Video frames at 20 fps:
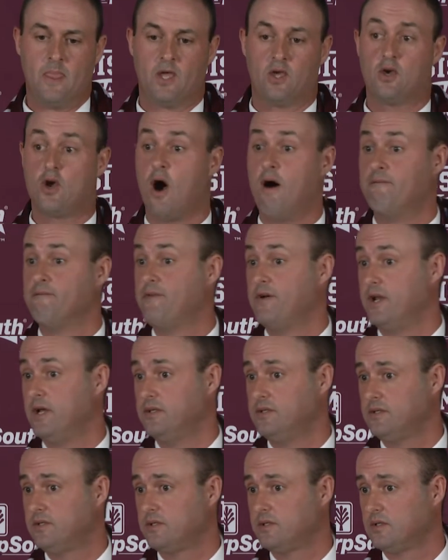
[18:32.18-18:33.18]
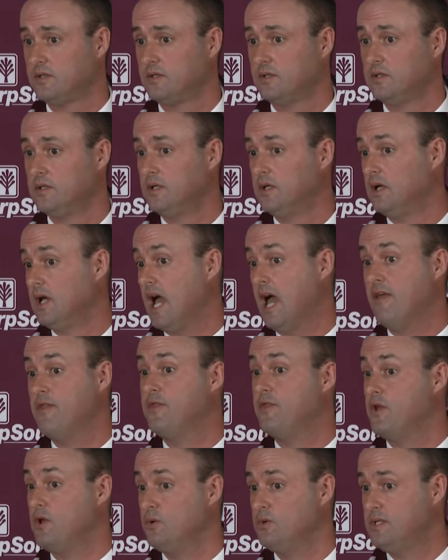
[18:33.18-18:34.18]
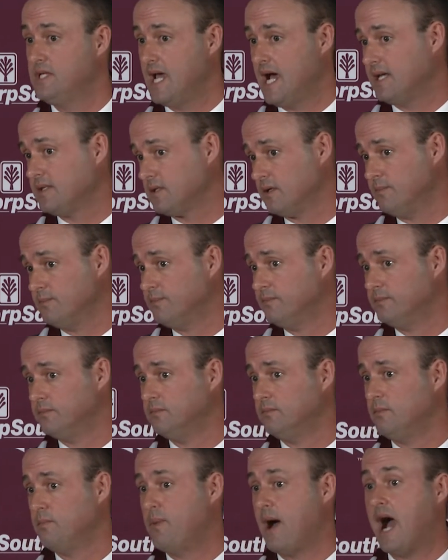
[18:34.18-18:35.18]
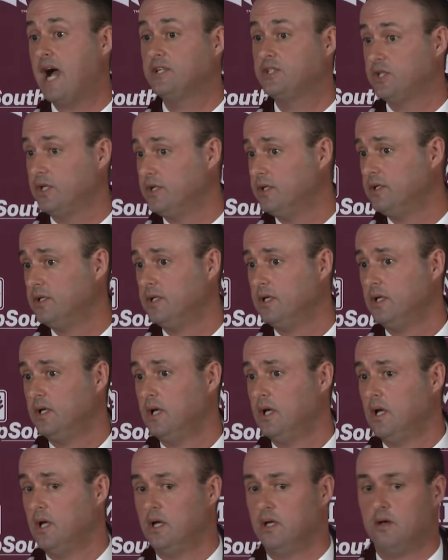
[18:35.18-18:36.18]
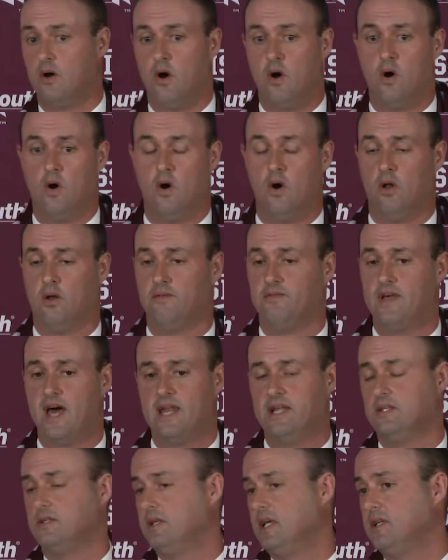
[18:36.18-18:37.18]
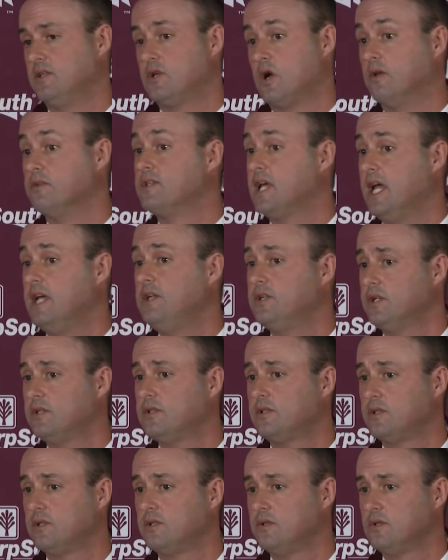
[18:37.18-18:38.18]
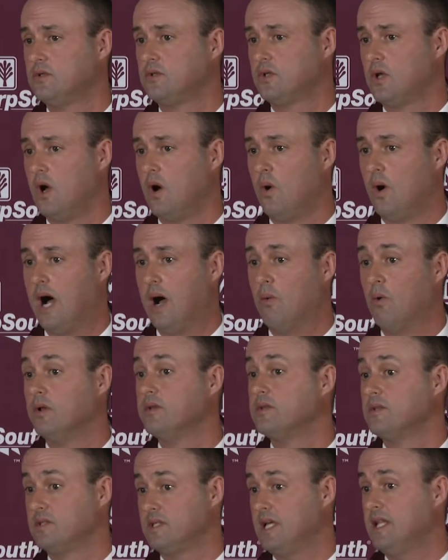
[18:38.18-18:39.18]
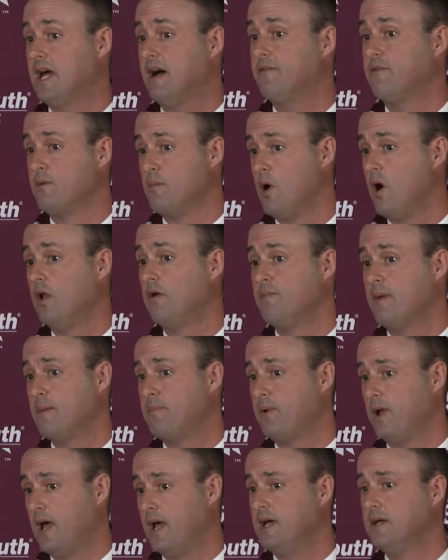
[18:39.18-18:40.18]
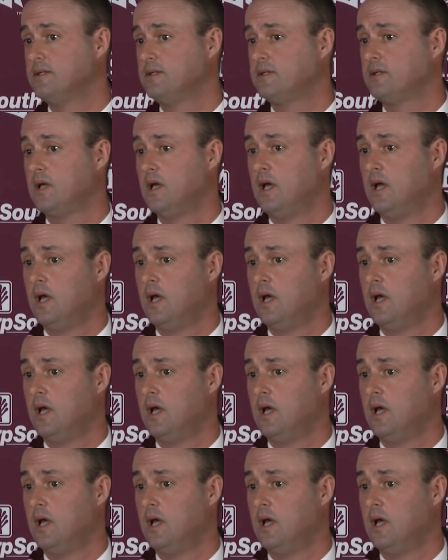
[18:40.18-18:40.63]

confidence, enthusiasm, passion, all of that is contagious. So I want to see that from all of my players.